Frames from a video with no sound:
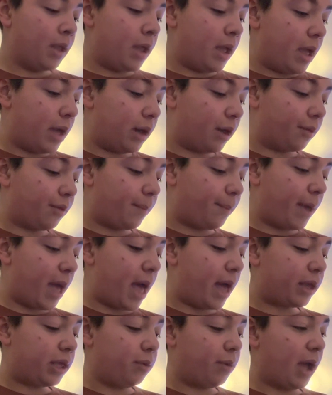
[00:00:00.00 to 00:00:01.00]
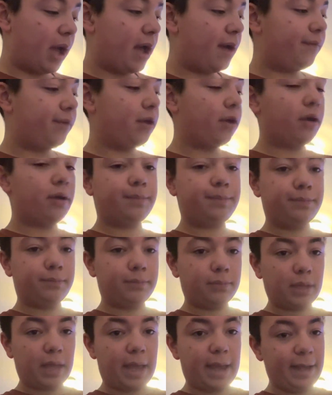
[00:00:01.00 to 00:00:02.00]
And on the back, you have your
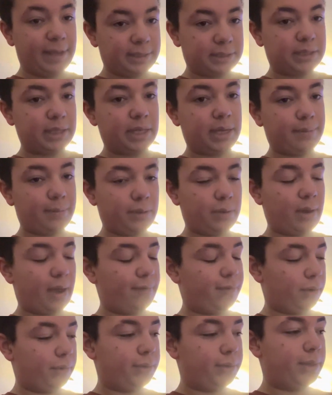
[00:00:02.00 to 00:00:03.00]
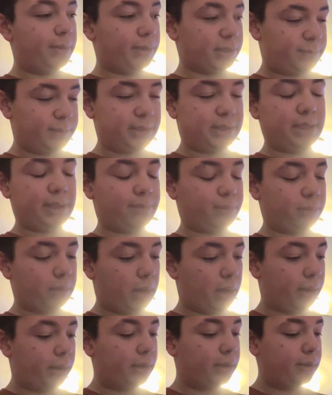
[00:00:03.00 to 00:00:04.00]
AC, you have your USB-C
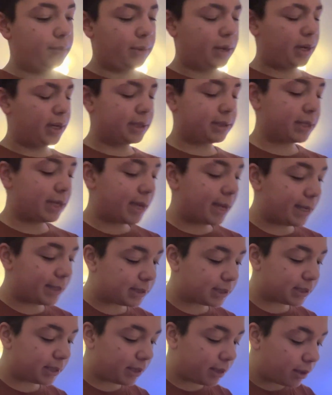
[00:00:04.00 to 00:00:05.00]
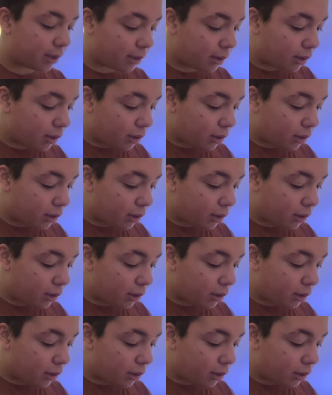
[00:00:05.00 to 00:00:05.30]
plug. Why did I say AC?